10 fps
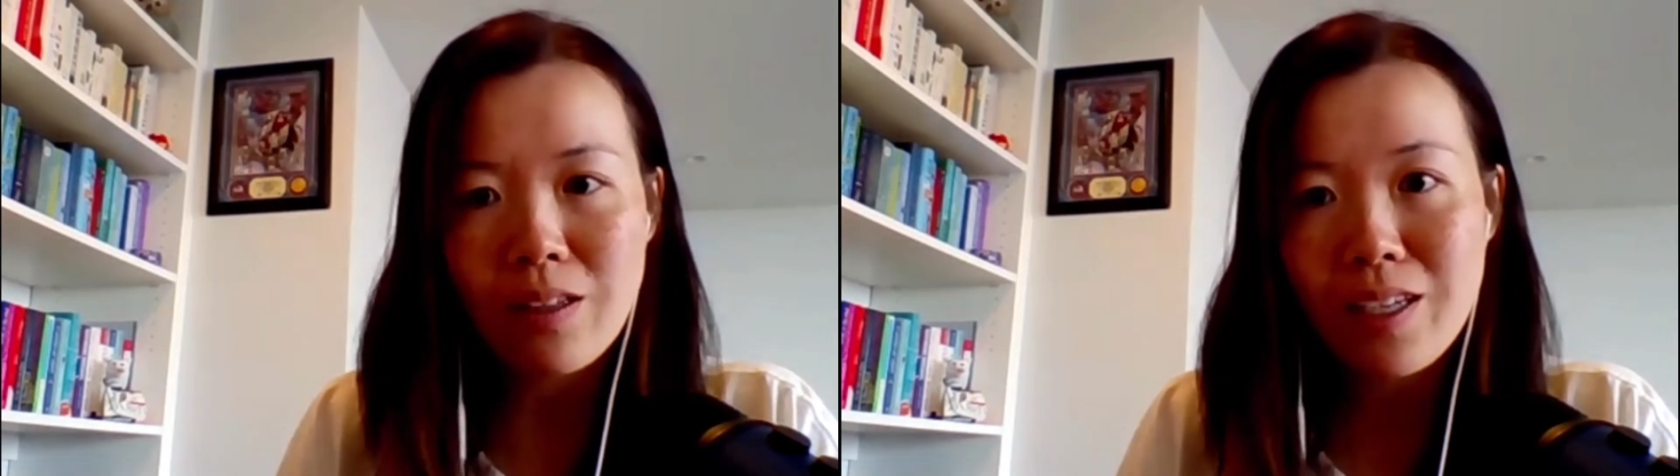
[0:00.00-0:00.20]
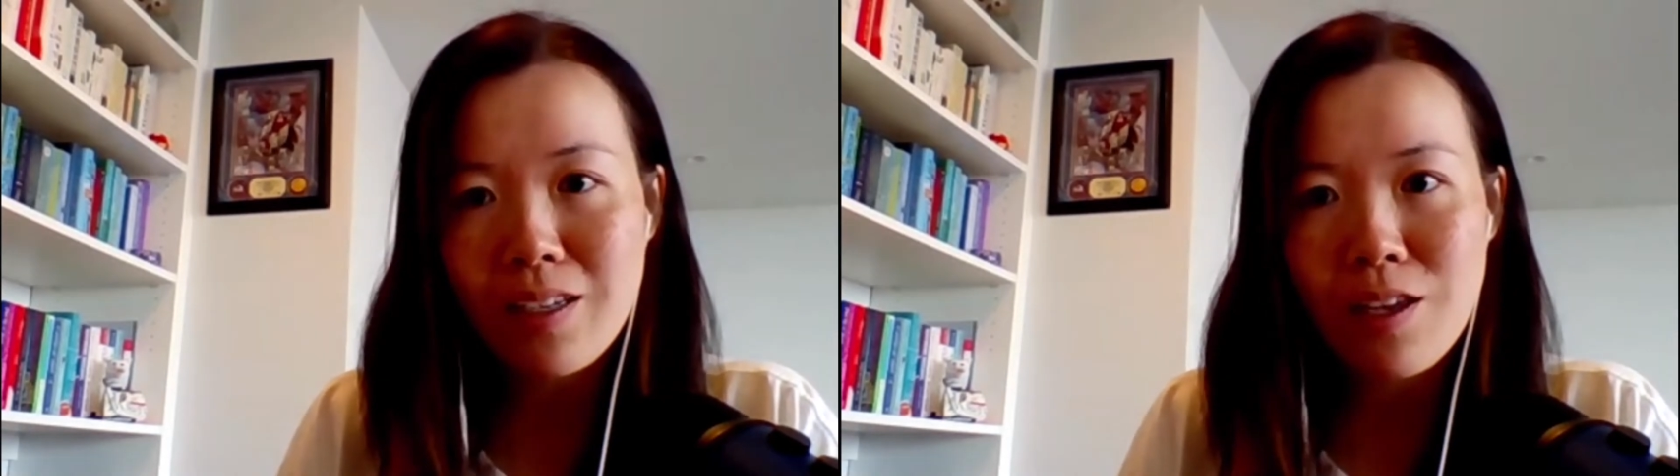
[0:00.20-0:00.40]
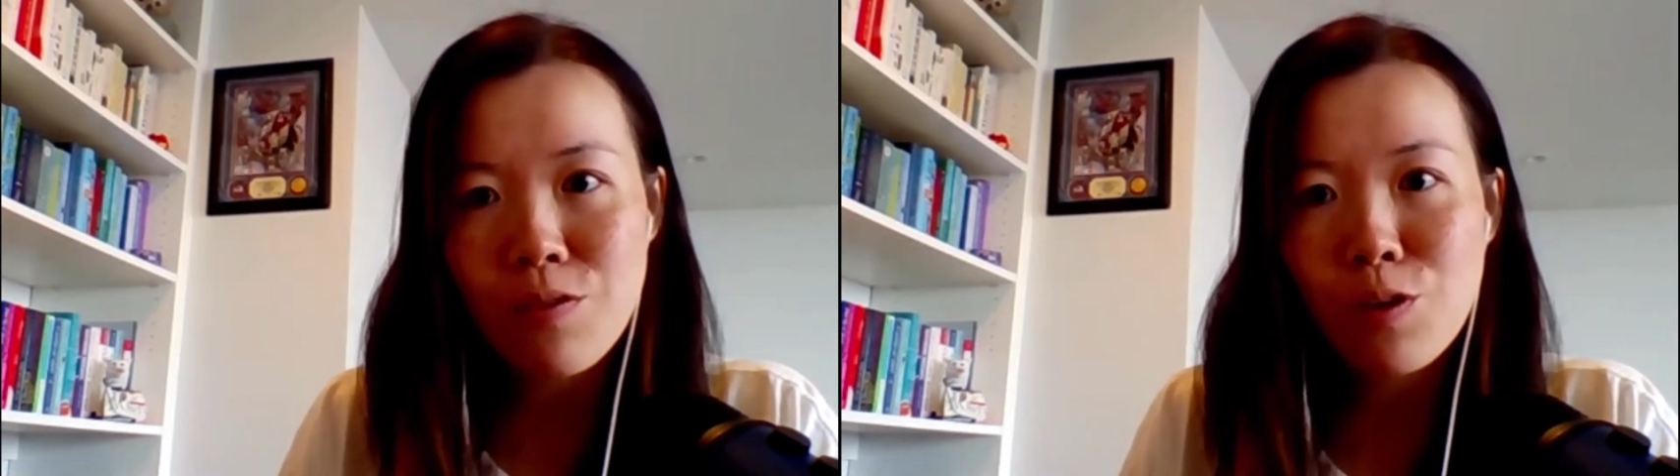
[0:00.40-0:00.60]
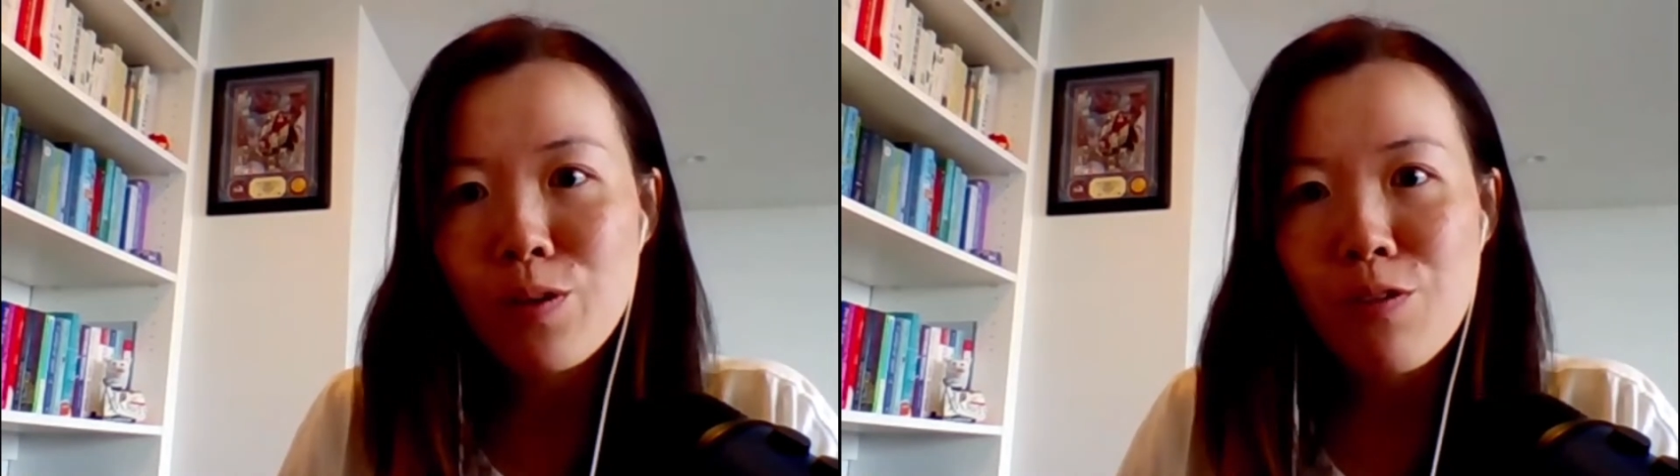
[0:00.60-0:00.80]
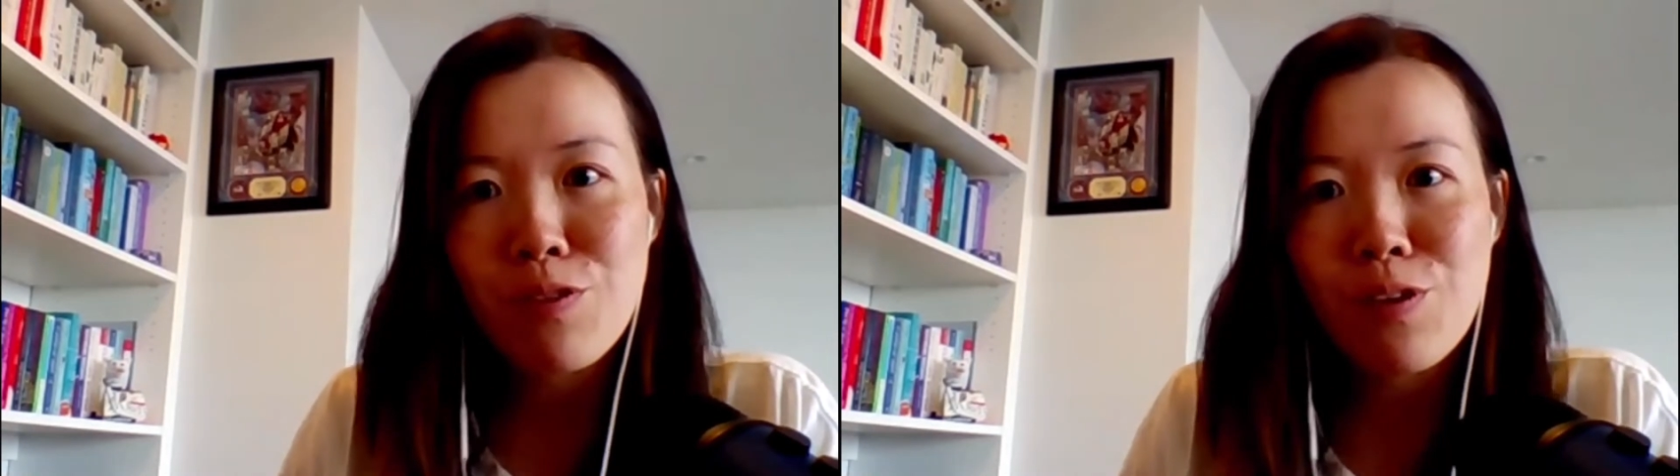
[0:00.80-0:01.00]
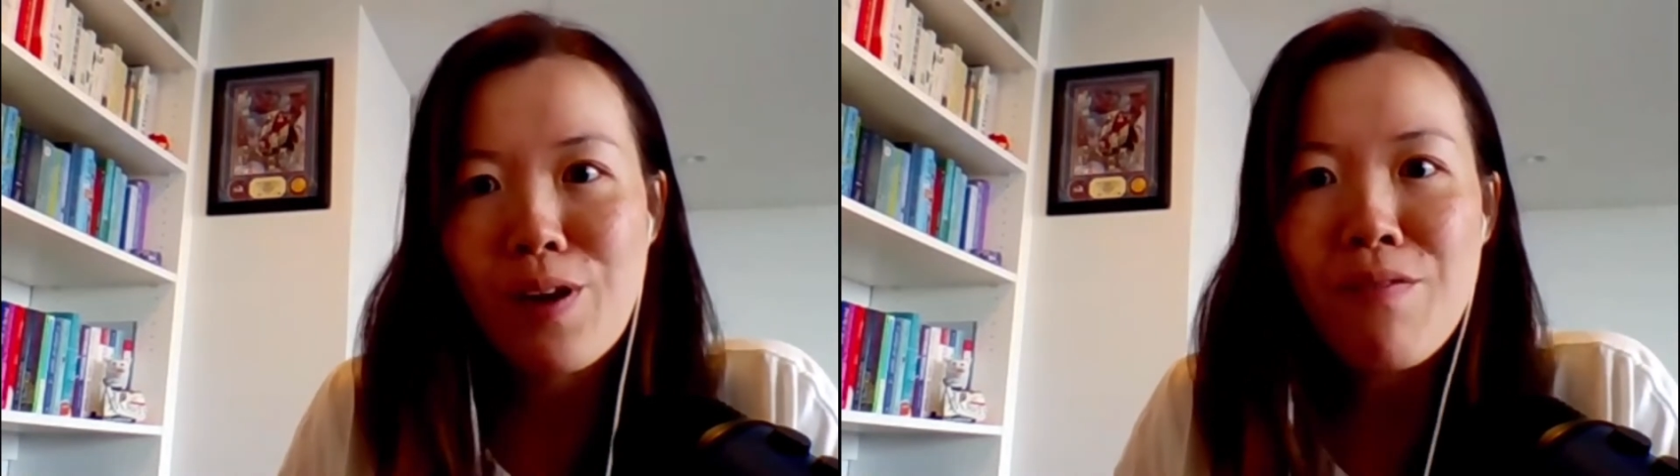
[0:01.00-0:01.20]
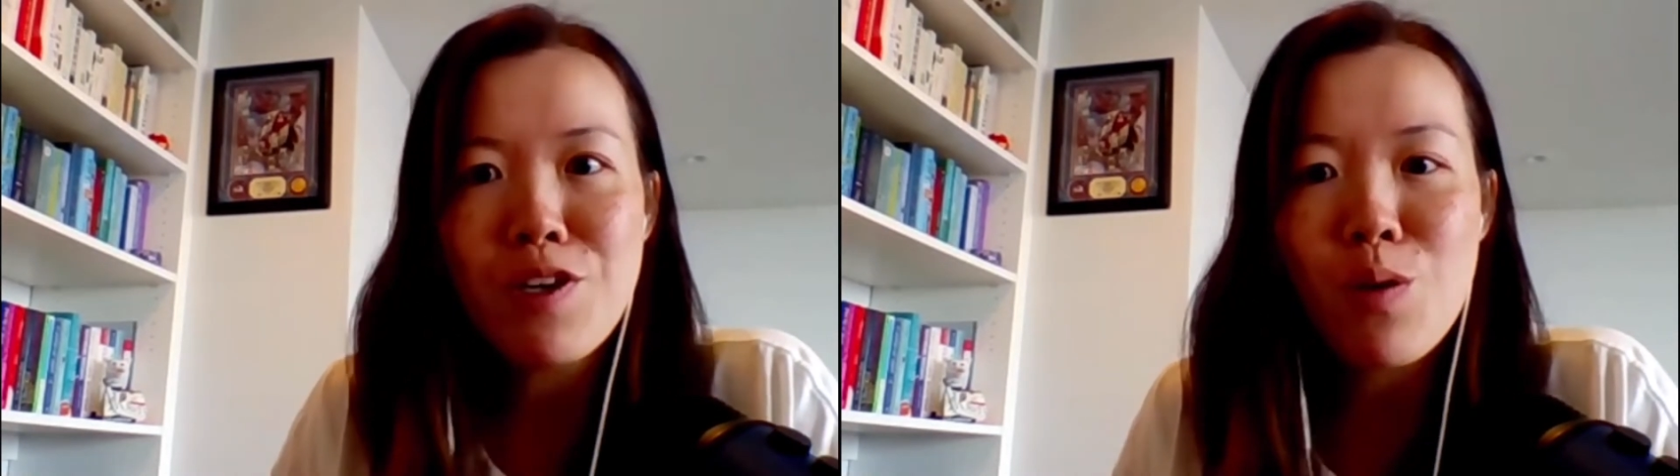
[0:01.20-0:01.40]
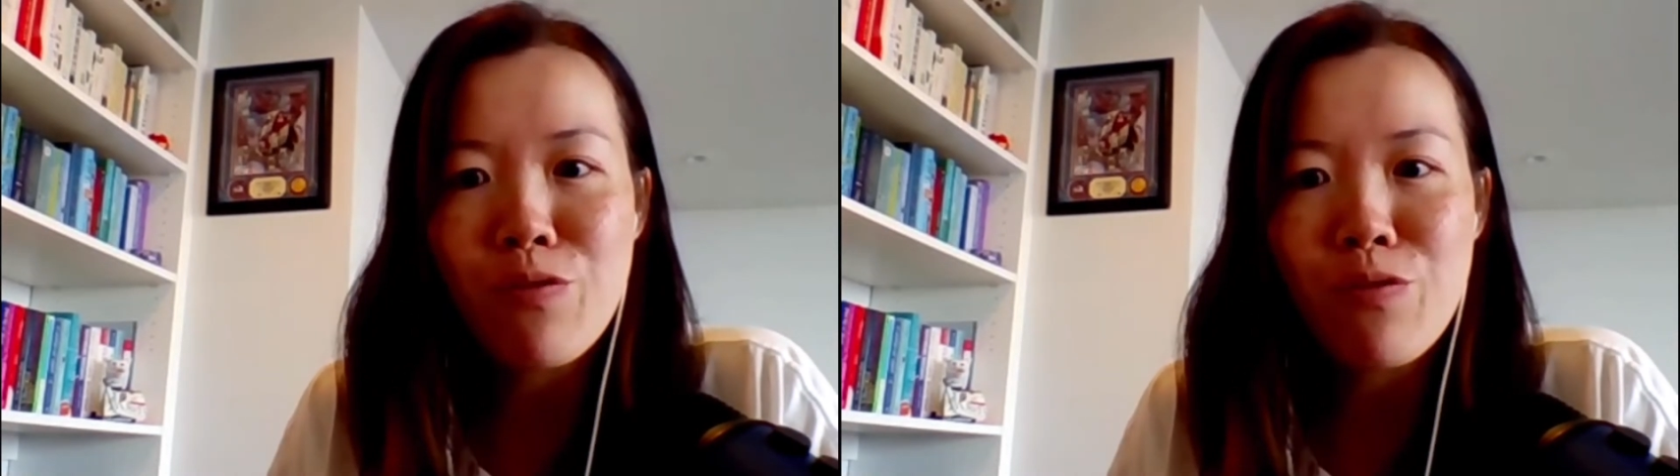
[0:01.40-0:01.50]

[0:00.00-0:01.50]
Like, if they're having no